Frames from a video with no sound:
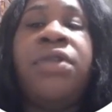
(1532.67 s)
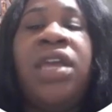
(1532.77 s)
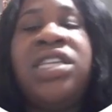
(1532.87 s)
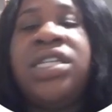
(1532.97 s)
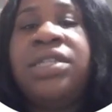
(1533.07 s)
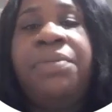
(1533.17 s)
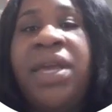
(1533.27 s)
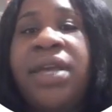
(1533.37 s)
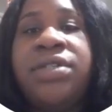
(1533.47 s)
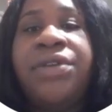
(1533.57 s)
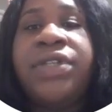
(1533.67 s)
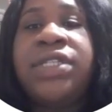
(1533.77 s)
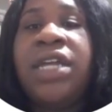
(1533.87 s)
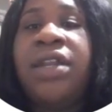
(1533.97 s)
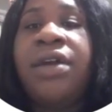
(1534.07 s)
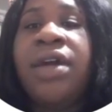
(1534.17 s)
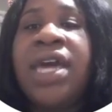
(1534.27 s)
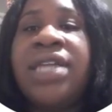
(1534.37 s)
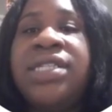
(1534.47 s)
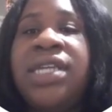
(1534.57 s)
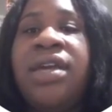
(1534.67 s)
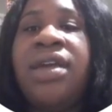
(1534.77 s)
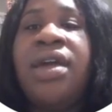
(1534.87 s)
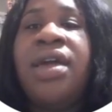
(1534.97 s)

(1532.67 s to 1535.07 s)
It just depends on the cellular content